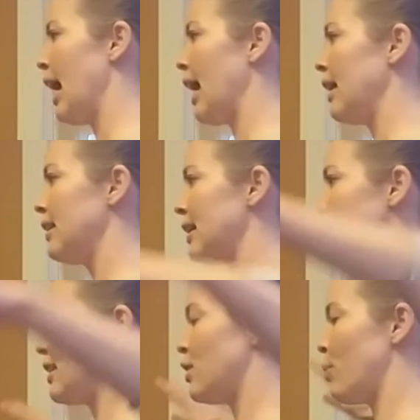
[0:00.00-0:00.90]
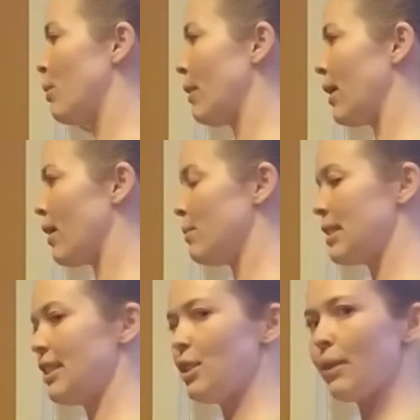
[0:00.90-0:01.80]
I like to put my arms
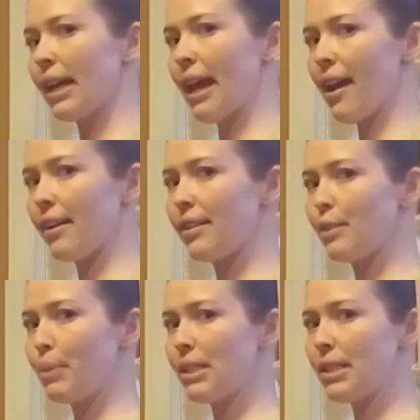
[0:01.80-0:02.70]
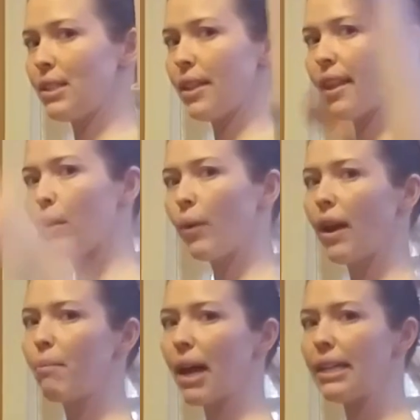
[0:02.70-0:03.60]
into a cactus position. That way
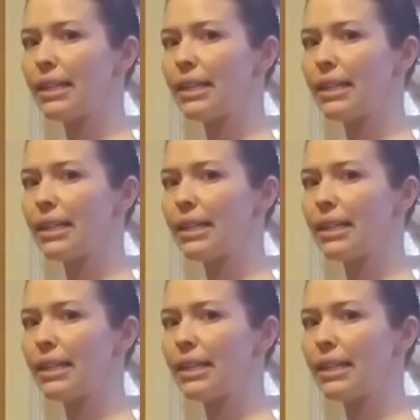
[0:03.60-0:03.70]
I'm not